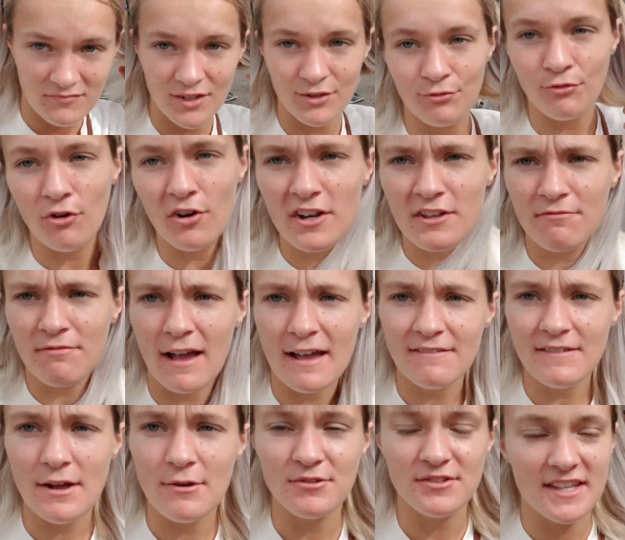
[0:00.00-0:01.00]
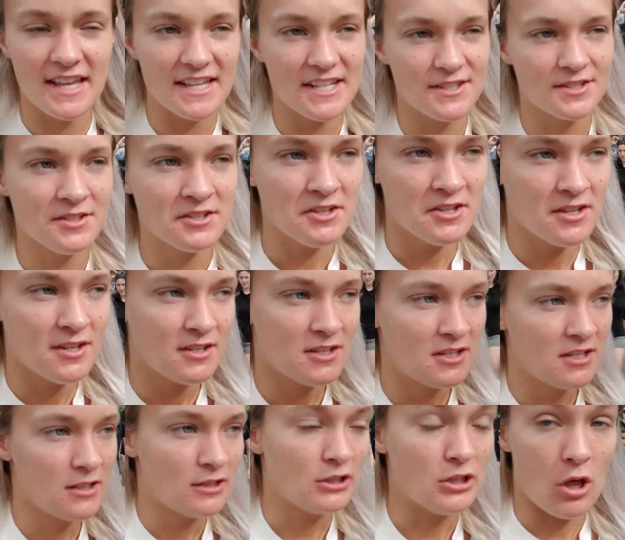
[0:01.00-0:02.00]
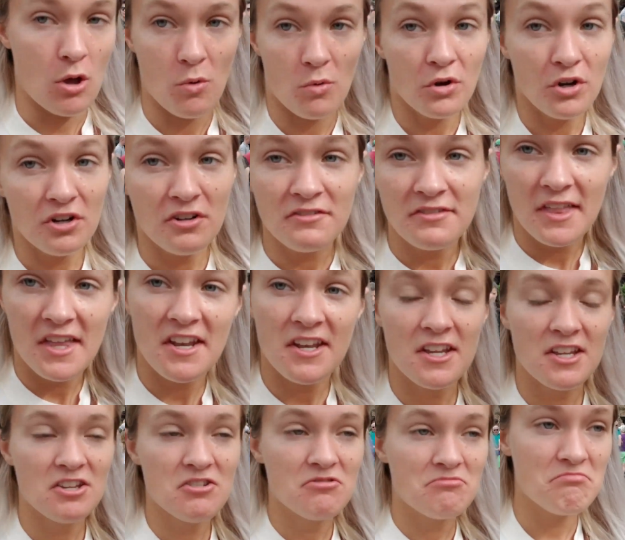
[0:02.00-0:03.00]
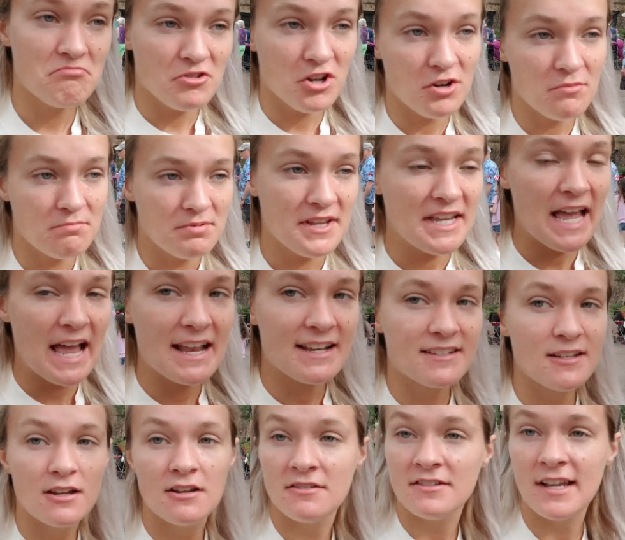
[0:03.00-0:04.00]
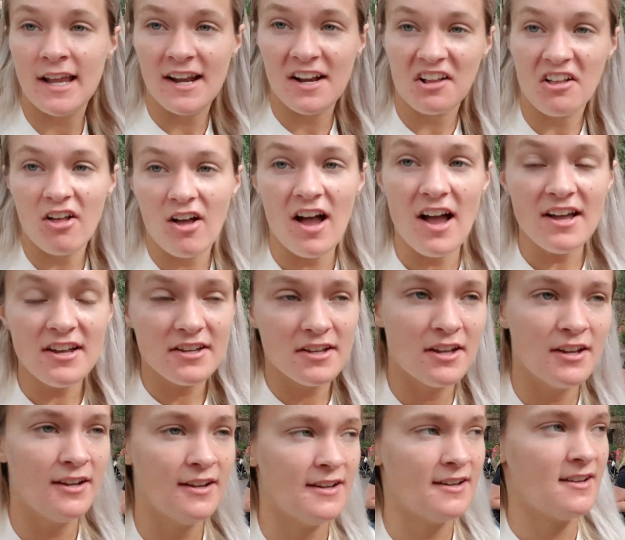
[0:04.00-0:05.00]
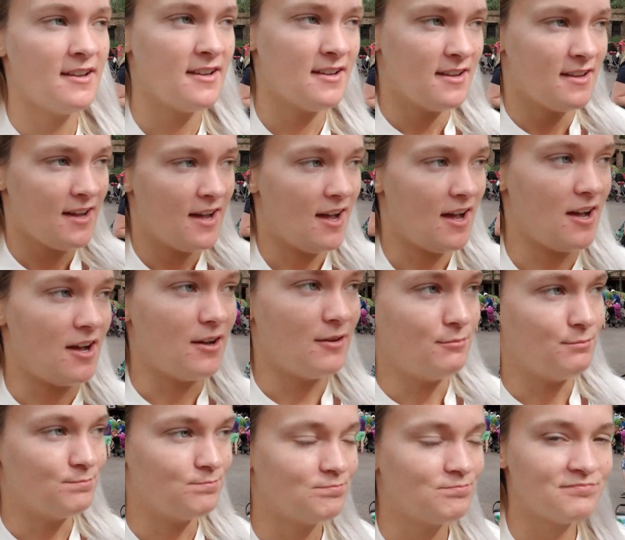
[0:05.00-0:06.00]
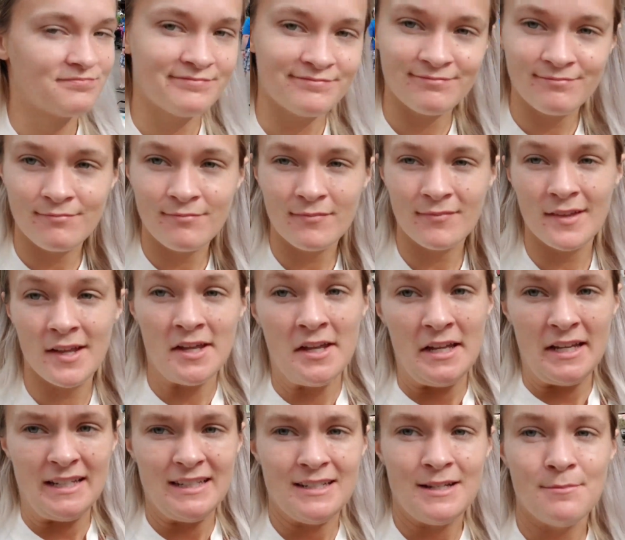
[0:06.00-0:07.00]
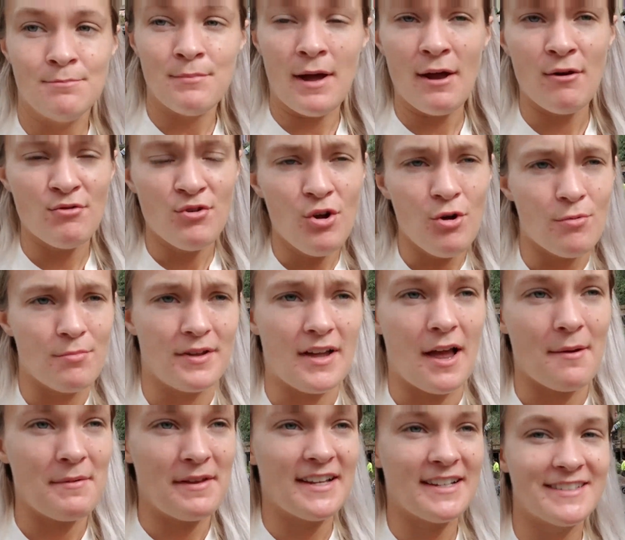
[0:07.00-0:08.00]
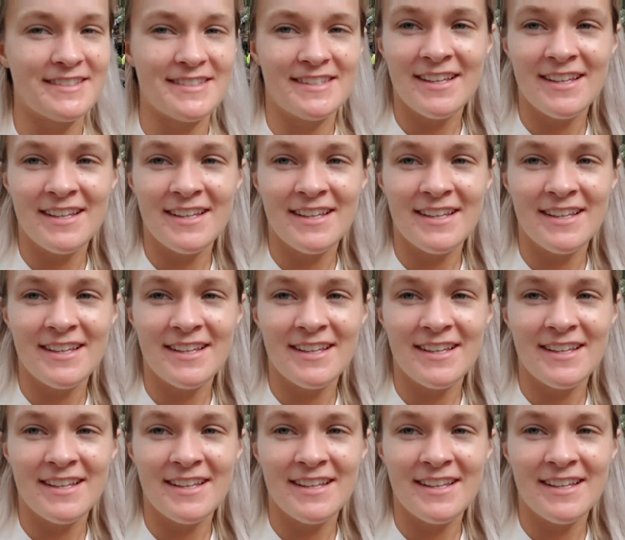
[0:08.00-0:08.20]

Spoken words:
45, I would say, is lower than it could be at 10 o'clock. I don't know. I mean, because